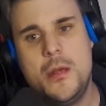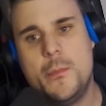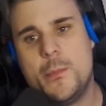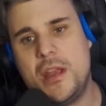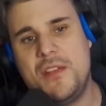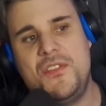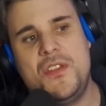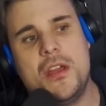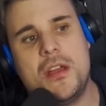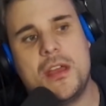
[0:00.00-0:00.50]
But
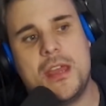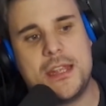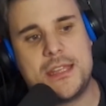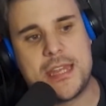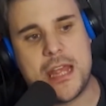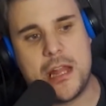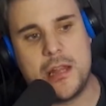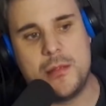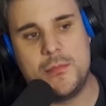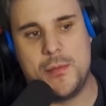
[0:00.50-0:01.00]
if you're here
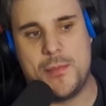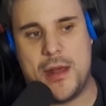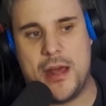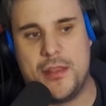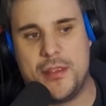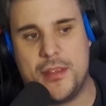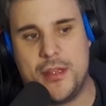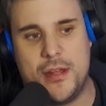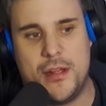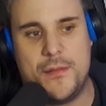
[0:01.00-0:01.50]
telling me
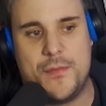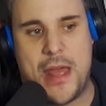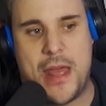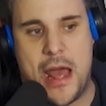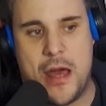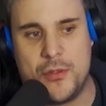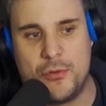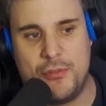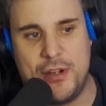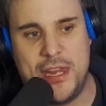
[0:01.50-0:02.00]
about how
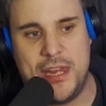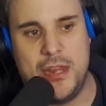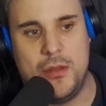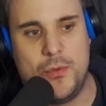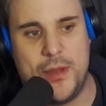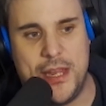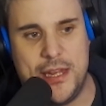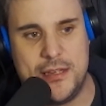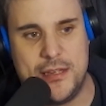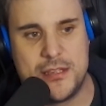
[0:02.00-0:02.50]
the Ricky
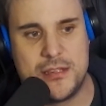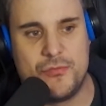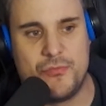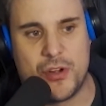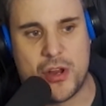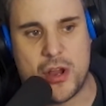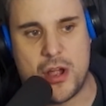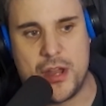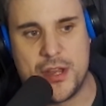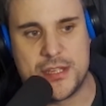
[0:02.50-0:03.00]
Weeds
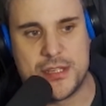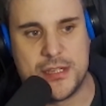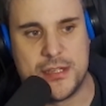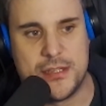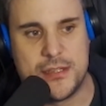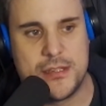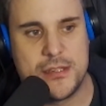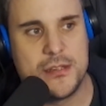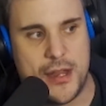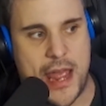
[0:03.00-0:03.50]

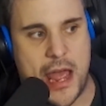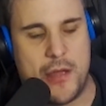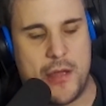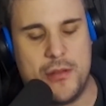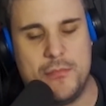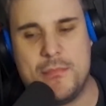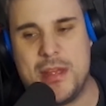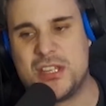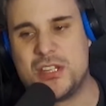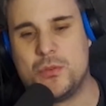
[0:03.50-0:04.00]
reconnaissance, how it
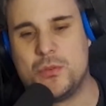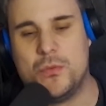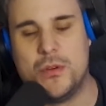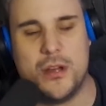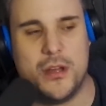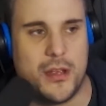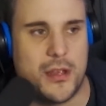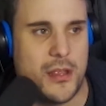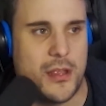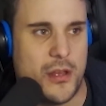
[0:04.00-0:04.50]
meant to
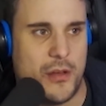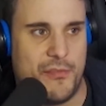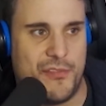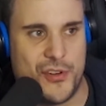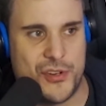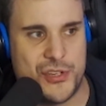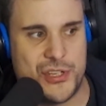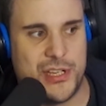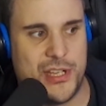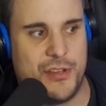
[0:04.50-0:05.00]
work,
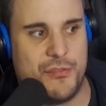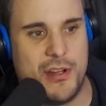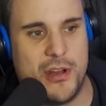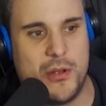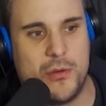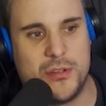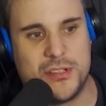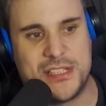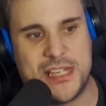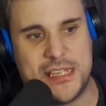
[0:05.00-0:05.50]
unfortunately, the real
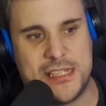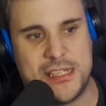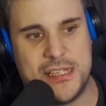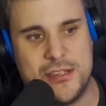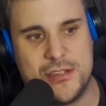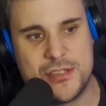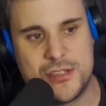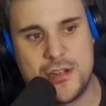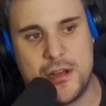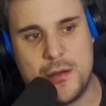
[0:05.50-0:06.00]
world testing
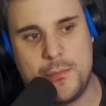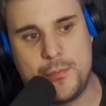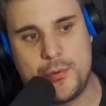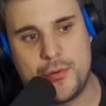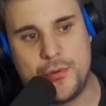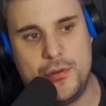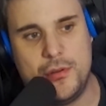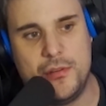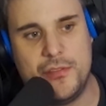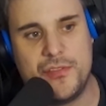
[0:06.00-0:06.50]
does not
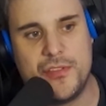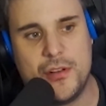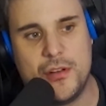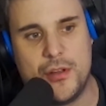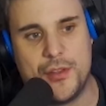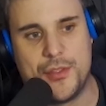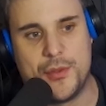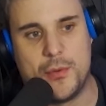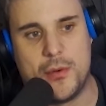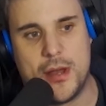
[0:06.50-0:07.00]
prove
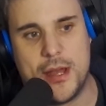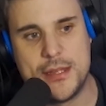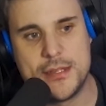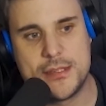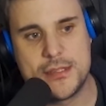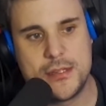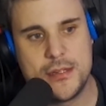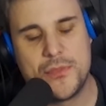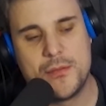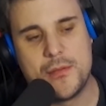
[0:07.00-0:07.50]
otherwise.